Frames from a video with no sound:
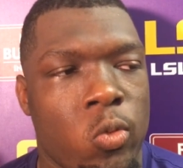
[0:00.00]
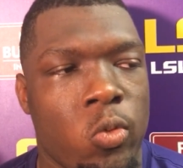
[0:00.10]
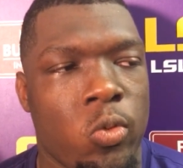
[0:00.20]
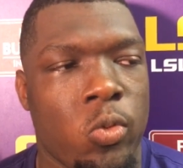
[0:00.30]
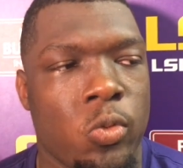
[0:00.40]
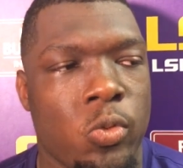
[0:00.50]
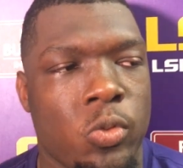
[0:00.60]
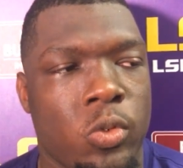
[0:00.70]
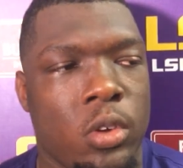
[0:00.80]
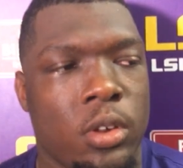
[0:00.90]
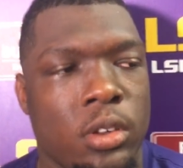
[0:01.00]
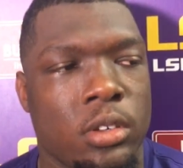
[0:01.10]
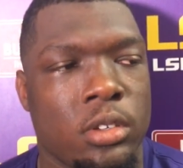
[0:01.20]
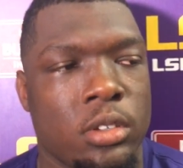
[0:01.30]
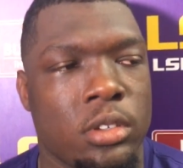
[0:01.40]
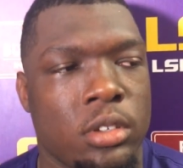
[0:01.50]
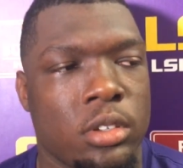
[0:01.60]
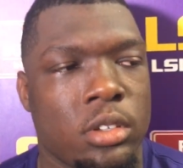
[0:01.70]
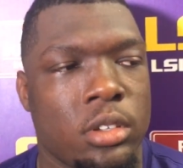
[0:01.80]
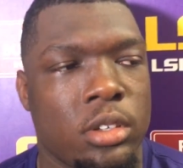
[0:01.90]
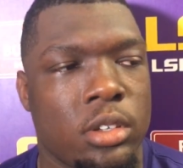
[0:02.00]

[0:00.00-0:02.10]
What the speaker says: again like last year it seemed to kind of do?